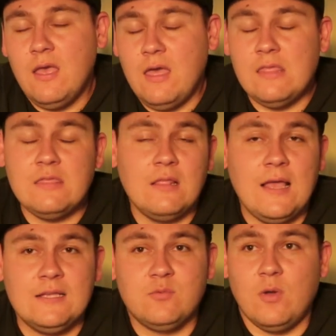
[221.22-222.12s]
And then the
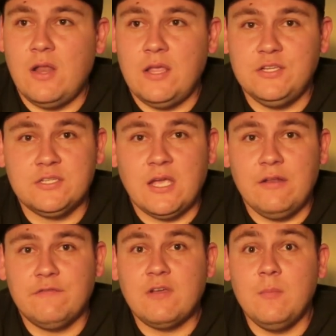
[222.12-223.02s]
last one, I just
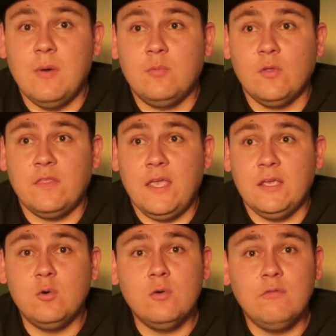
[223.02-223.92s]
kind of come up with
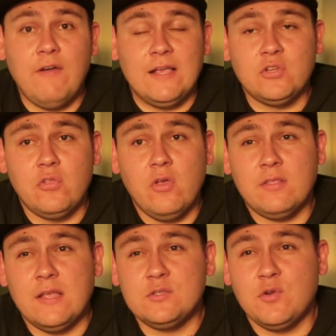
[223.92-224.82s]
a cool fashion
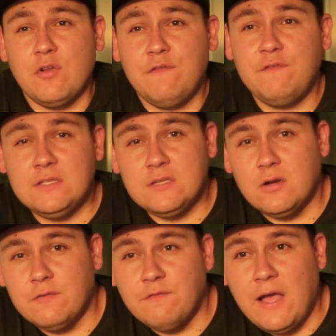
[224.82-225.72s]
look that sort of fits
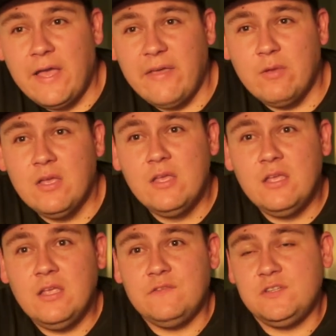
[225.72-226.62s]
her vibe.
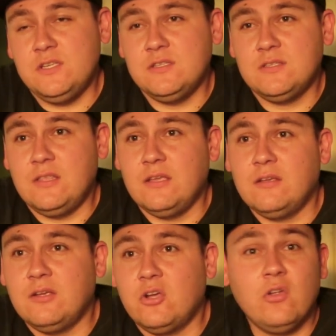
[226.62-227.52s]
If she's
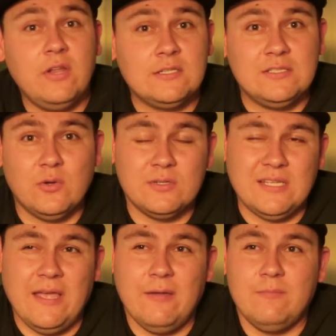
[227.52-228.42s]
the girl next door
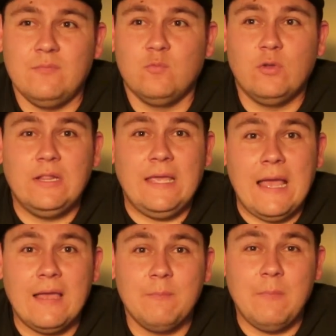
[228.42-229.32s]
type, really
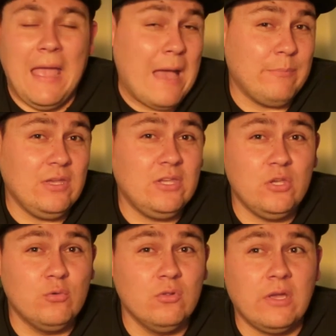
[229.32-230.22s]
happy,
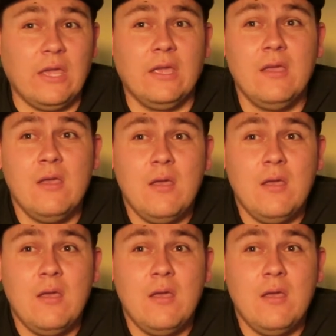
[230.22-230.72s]
cute looking,